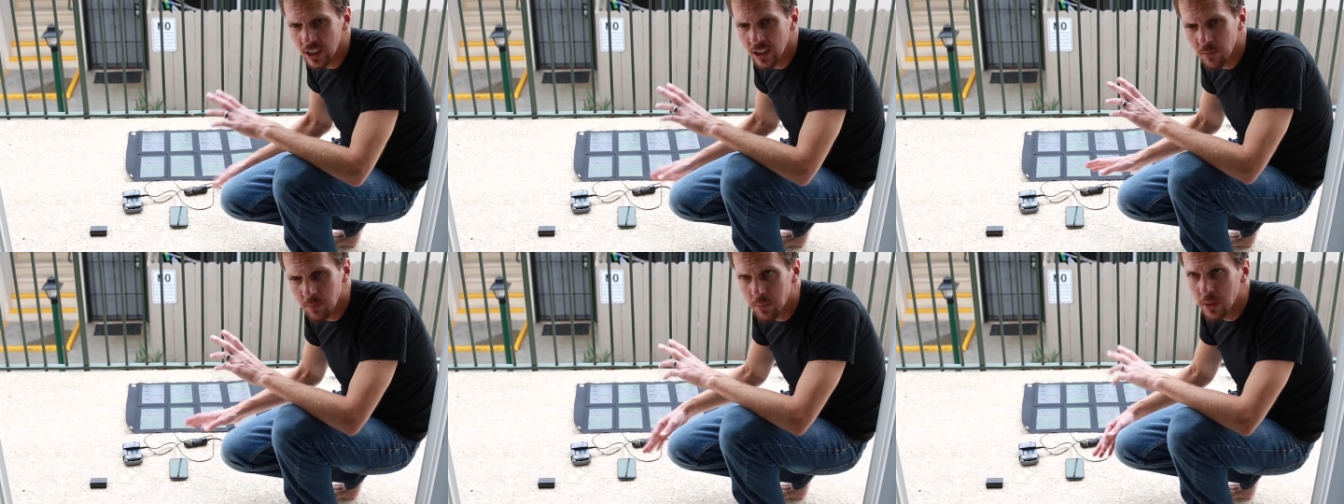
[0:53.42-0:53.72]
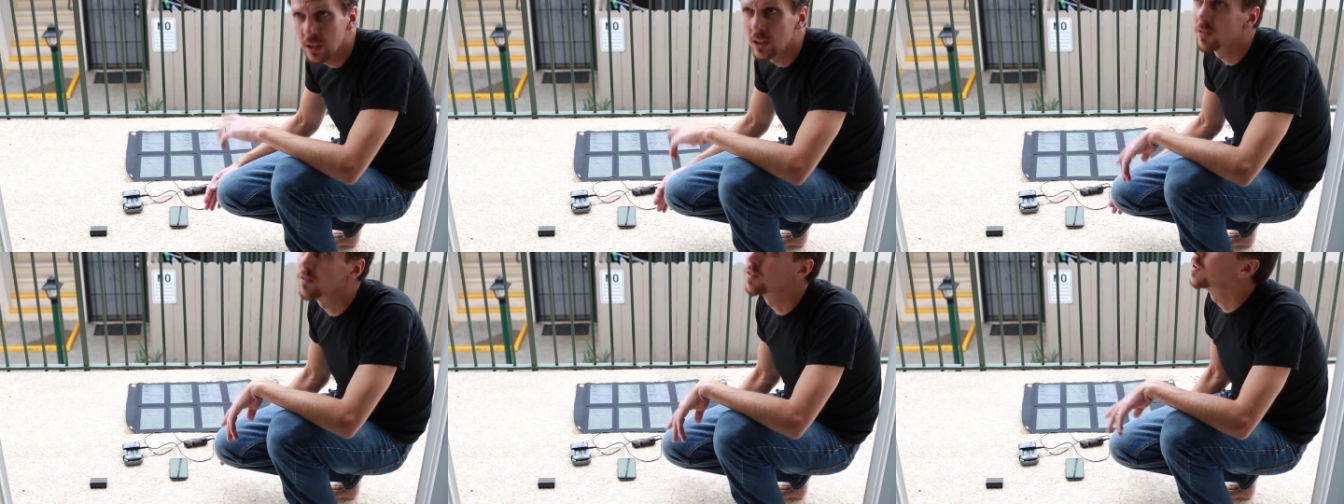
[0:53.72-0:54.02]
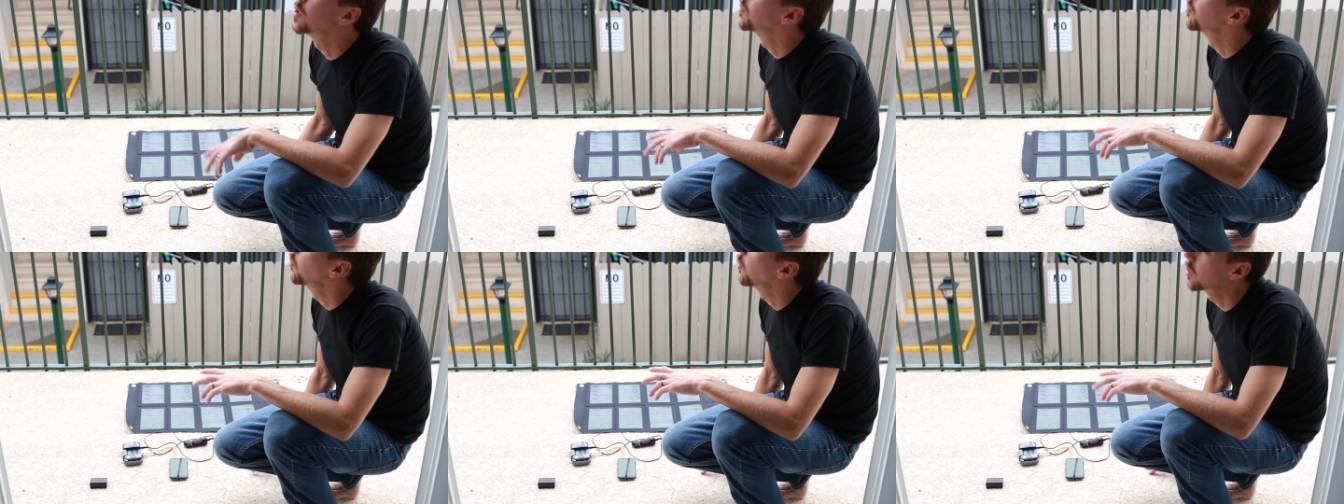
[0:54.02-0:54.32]
it a bit of
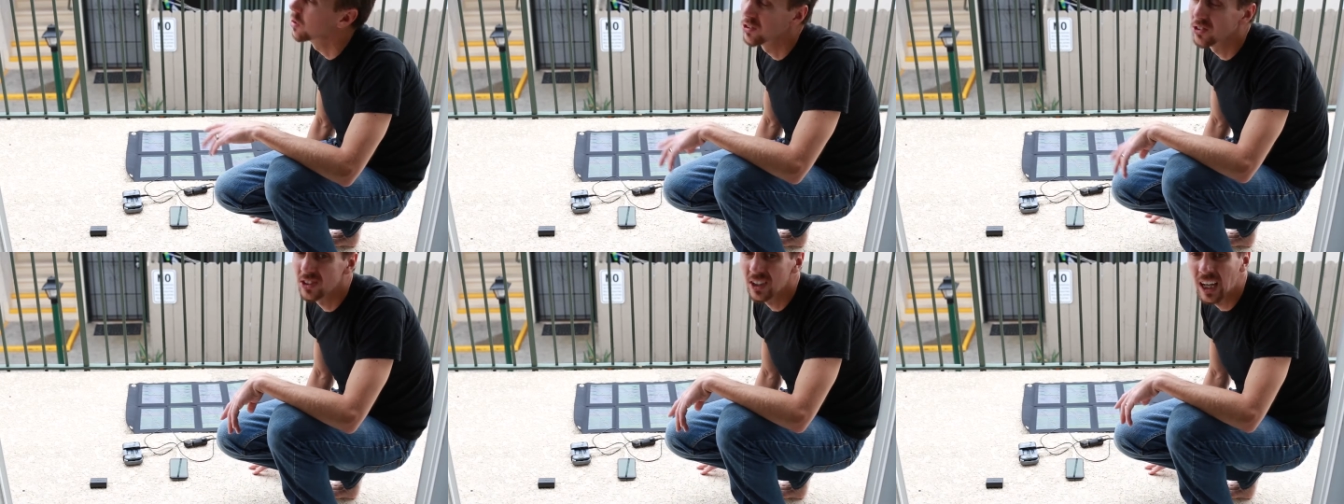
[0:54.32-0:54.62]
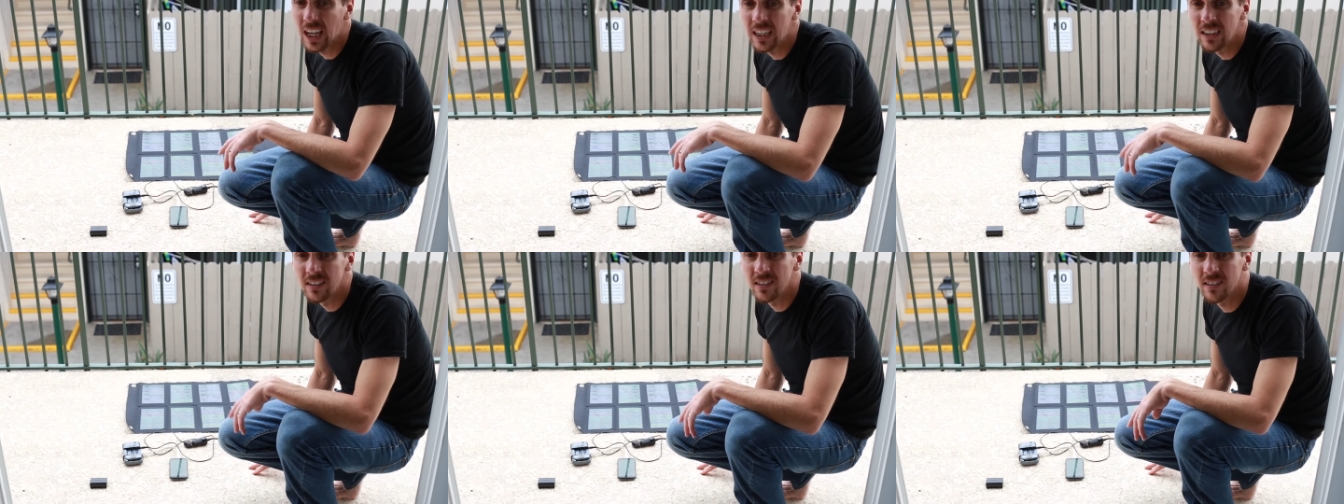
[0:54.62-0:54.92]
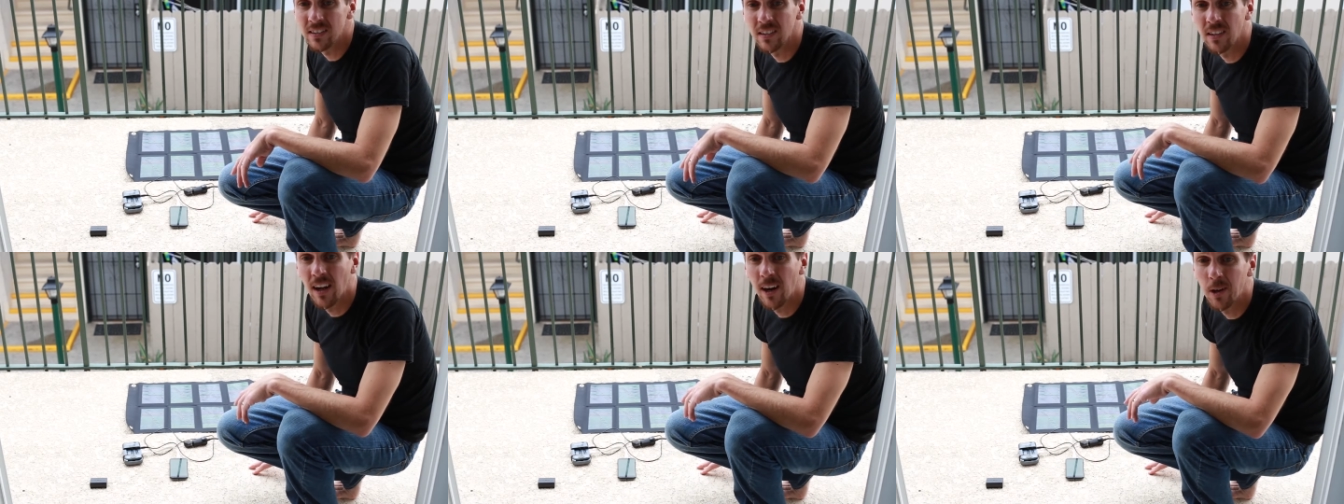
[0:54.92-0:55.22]
a worst case
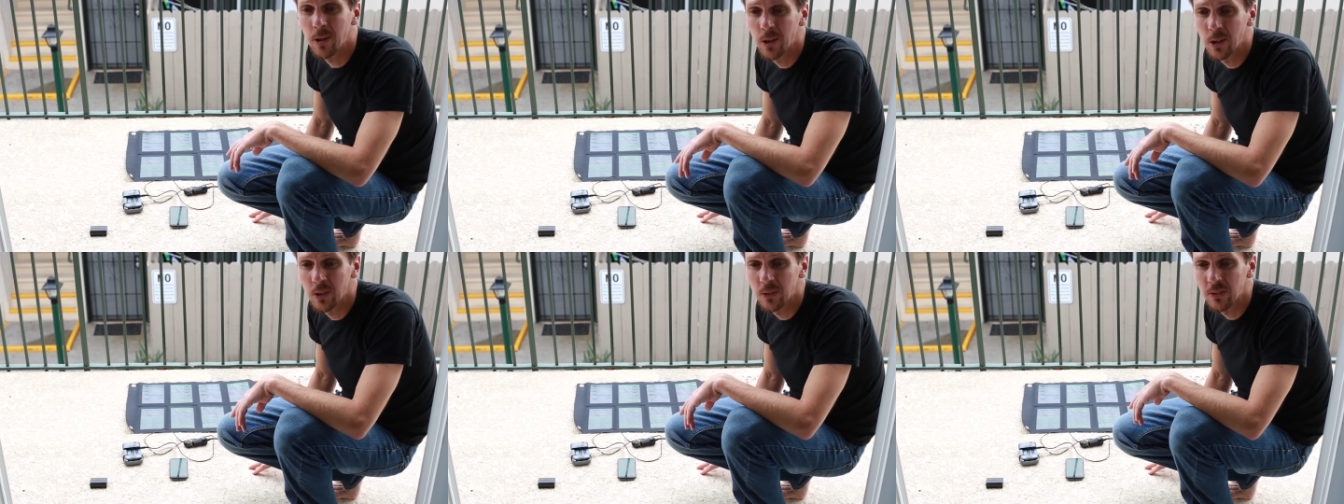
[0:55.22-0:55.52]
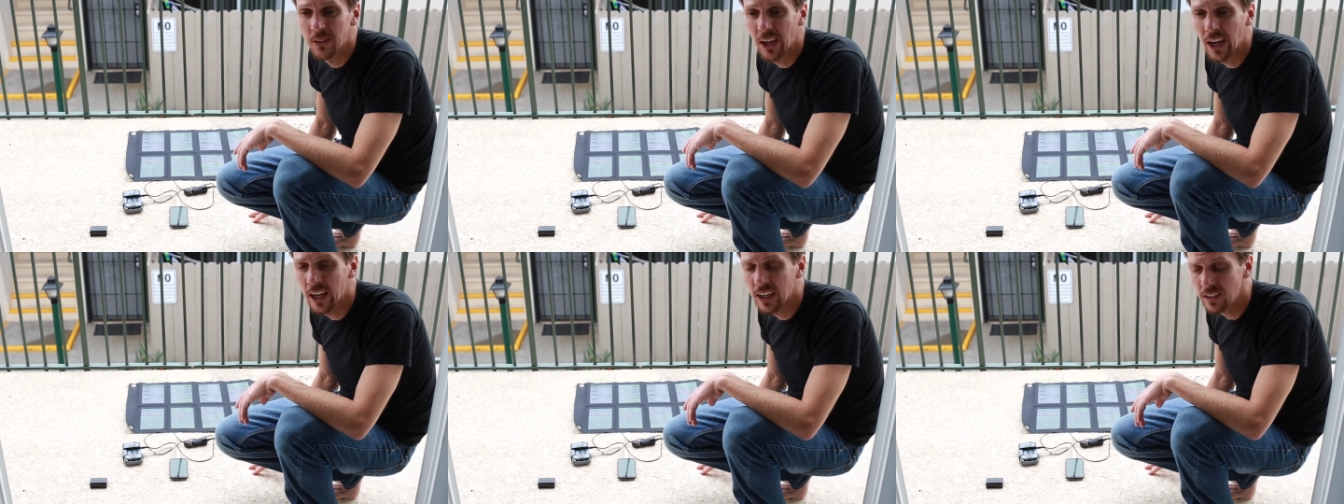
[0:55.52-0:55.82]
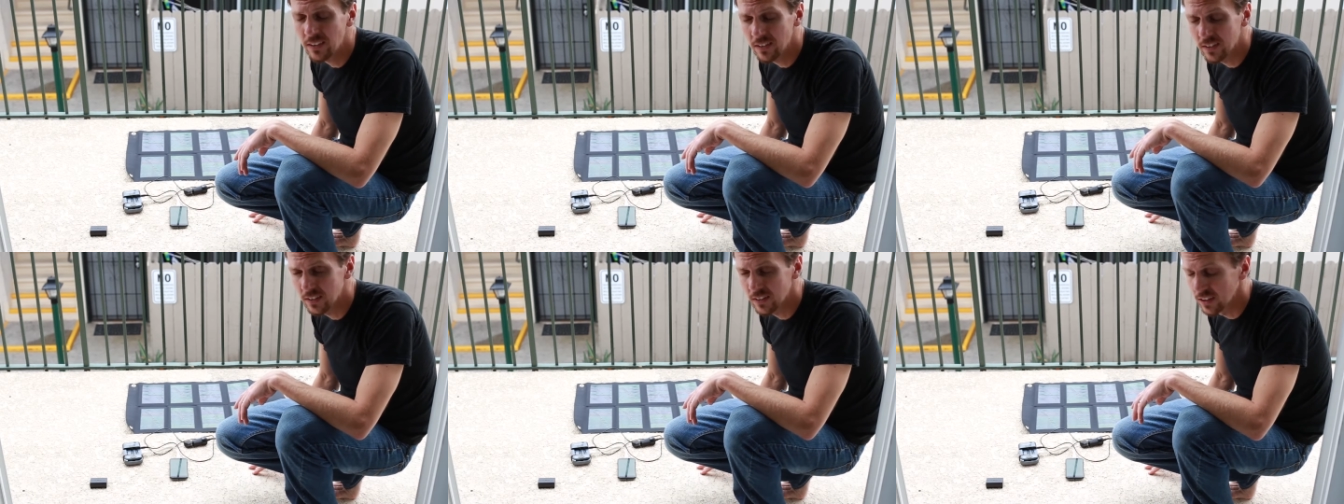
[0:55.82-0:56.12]
scenario
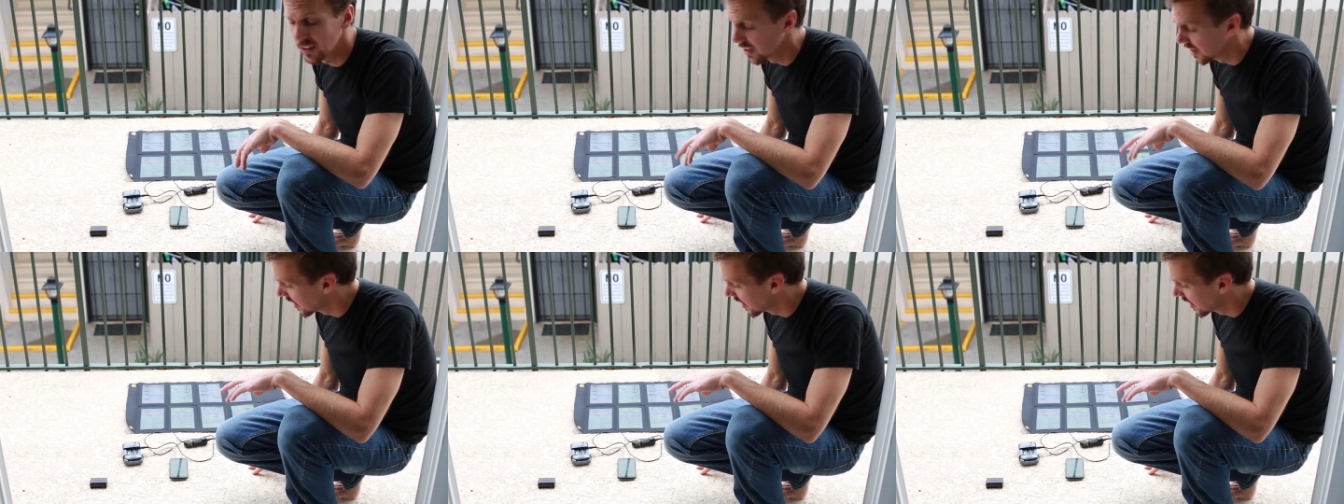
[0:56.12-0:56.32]
test,